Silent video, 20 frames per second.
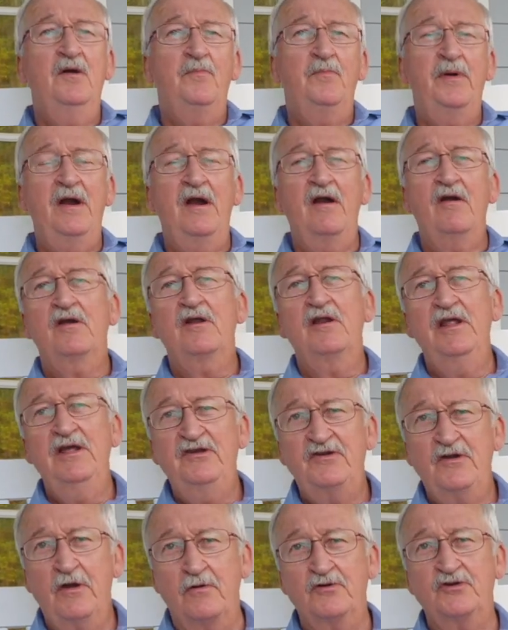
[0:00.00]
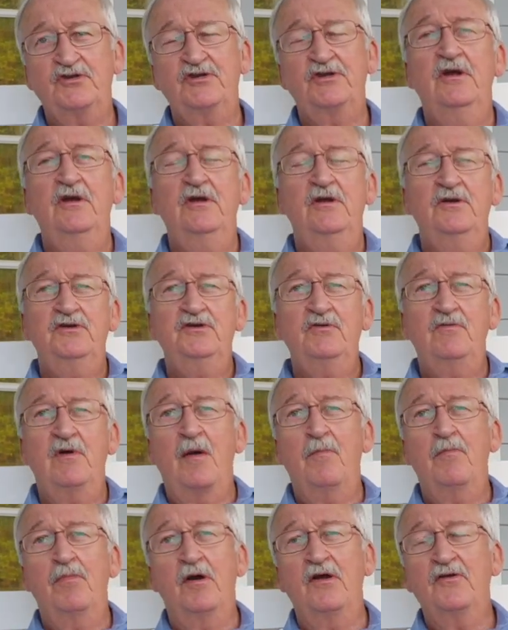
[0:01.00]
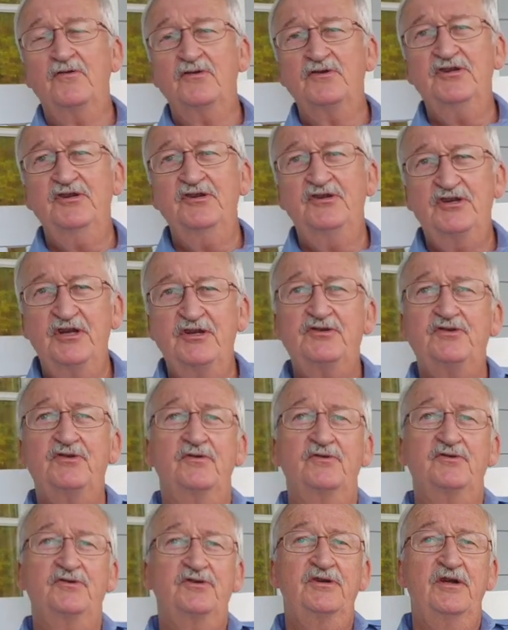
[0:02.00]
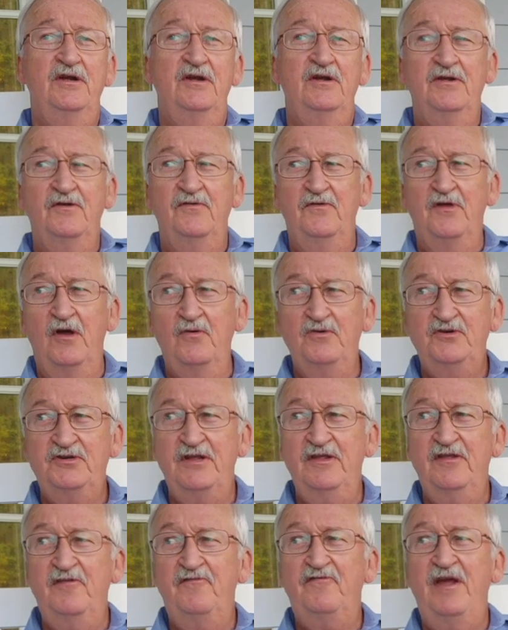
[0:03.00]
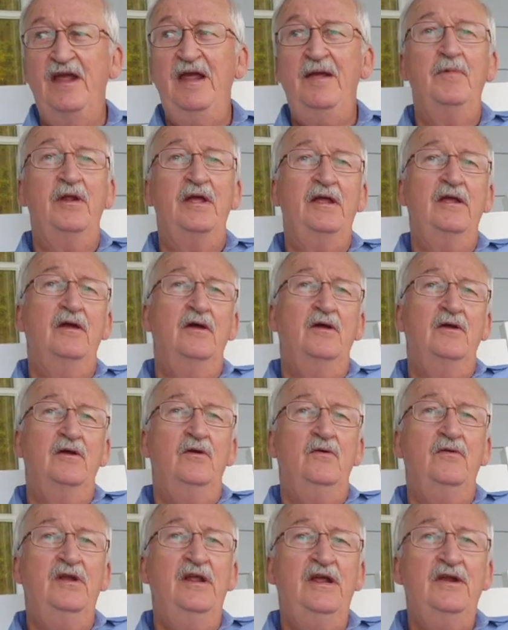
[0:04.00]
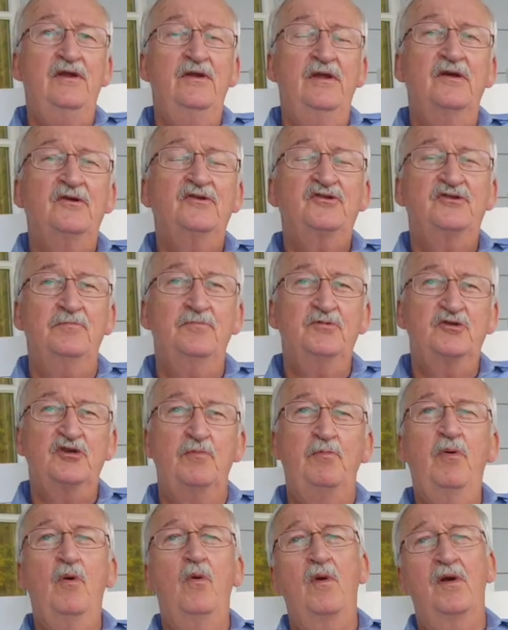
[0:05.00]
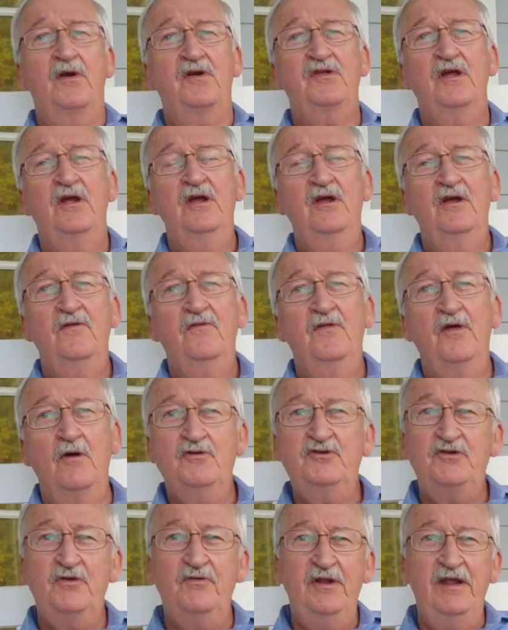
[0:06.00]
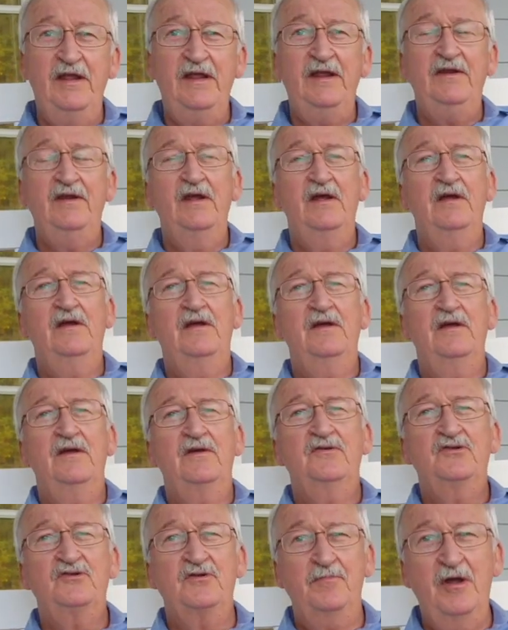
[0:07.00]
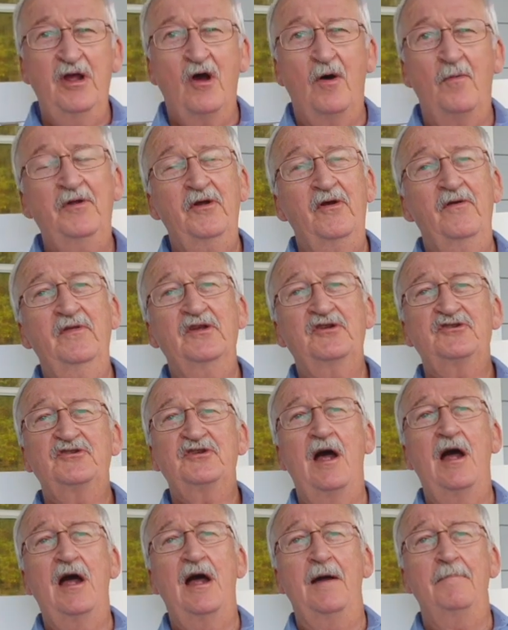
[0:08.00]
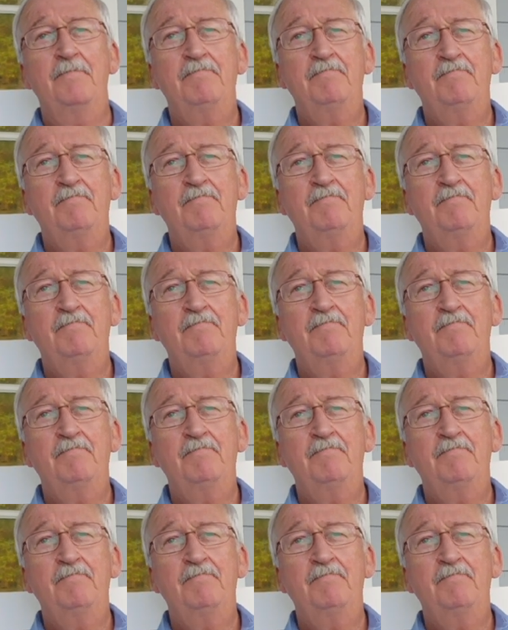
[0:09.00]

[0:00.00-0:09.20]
parakletos to our brothers and sisters, those in the family who need some support, those who need some help during this time.